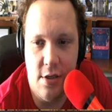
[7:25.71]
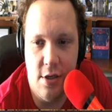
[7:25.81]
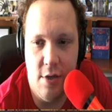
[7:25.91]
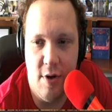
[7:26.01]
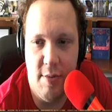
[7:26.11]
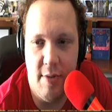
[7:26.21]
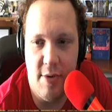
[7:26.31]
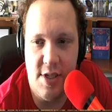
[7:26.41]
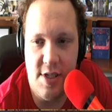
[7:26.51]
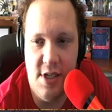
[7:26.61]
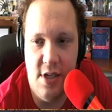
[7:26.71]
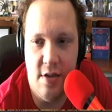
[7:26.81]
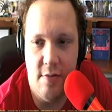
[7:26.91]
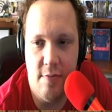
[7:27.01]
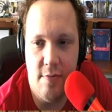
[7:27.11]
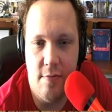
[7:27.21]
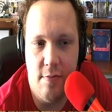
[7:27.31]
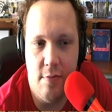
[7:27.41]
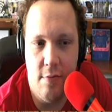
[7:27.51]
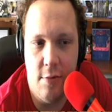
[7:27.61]
You want to be able to see them.
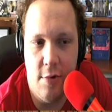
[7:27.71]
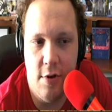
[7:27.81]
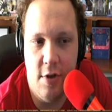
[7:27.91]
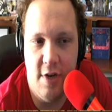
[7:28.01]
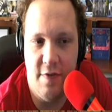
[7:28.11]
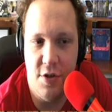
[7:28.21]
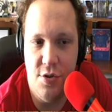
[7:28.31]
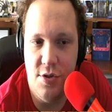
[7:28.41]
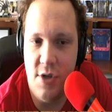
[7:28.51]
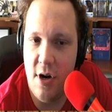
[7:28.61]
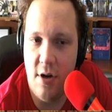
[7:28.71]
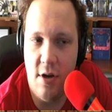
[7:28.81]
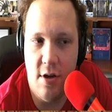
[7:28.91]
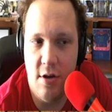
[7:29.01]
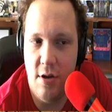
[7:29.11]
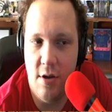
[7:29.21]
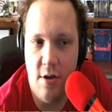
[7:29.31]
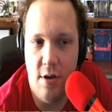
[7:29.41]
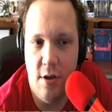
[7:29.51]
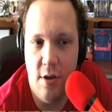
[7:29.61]
If they're too dark,
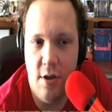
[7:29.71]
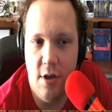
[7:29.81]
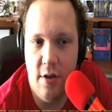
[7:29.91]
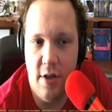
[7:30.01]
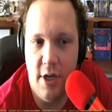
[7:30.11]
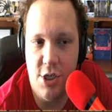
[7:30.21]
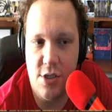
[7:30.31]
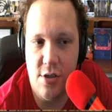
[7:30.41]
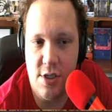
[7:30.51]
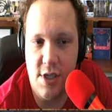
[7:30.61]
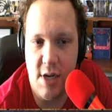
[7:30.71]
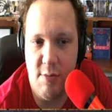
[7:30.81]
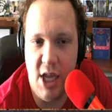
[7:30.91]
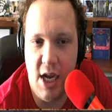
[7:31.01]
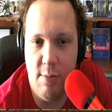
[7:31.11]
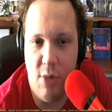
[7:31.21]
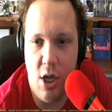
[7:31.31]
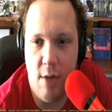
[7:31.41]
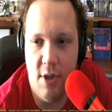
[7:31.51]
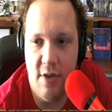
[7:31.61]
then it just looks like a black
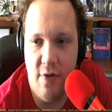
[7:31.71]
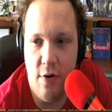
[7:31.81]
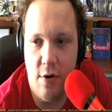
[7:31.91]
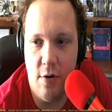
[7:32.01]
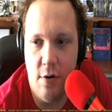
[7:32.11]
blob in the photo.